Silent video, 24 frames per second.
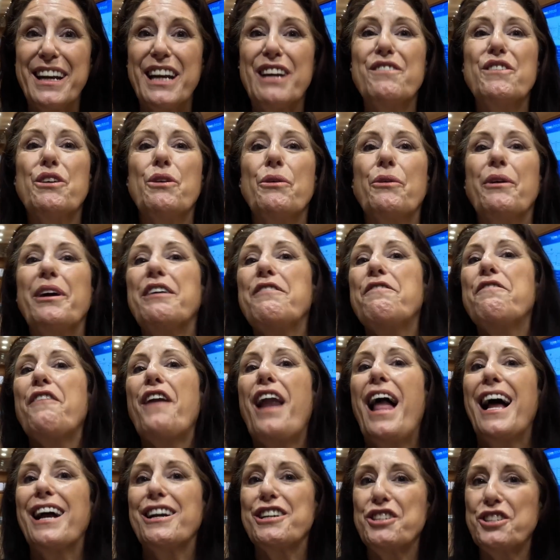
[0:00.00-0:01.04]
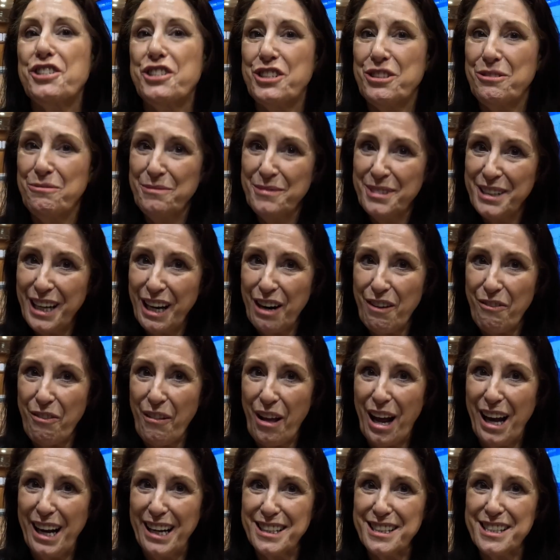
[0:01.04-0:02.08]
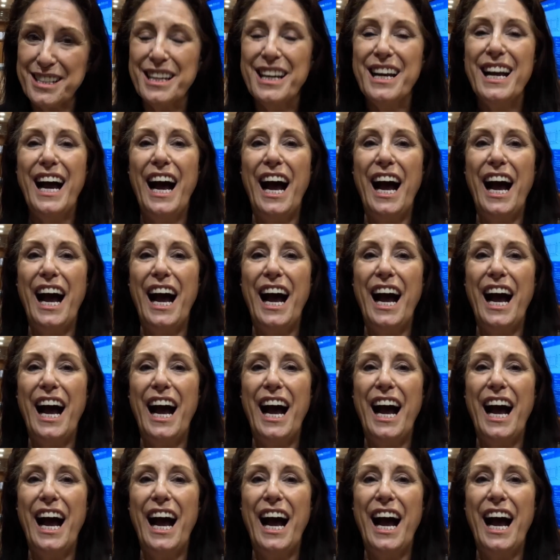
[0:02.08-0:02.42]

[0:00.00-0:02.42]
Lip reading: give you a quick flash of that,